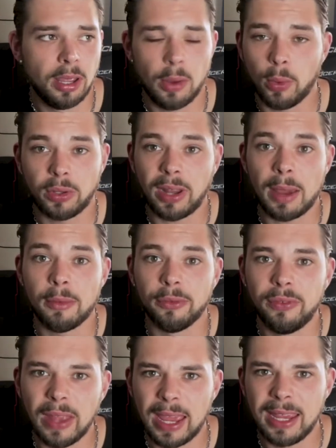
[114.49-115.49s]
What time
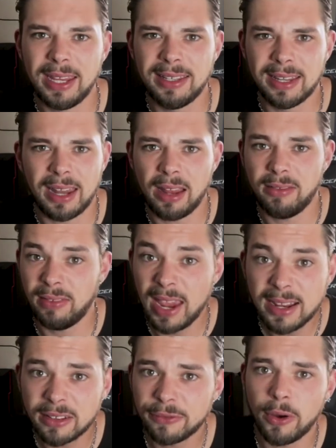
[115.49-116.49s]
of day did I
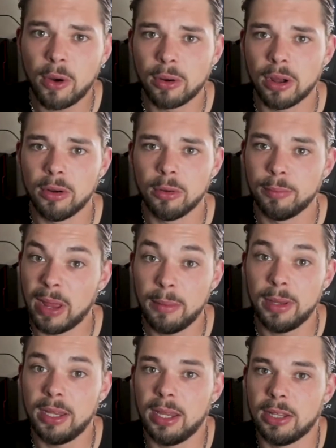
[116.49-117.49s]
take the photo?
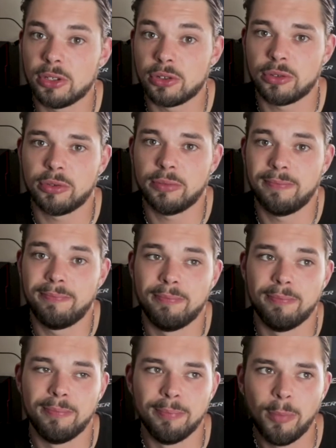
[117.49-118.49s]
Maybe it's
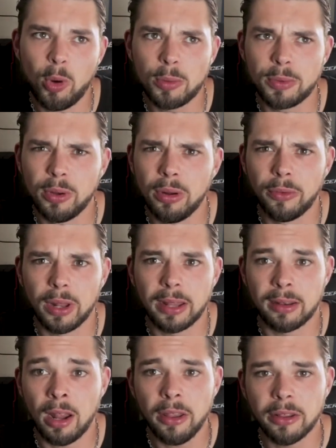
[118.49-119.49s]
more beautiful
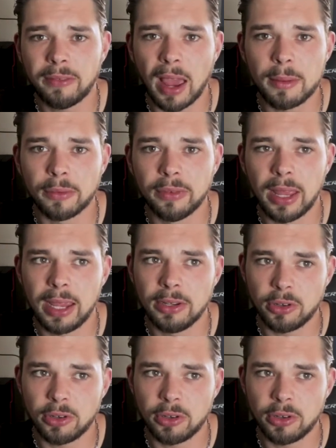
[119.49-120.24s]
at another time of day.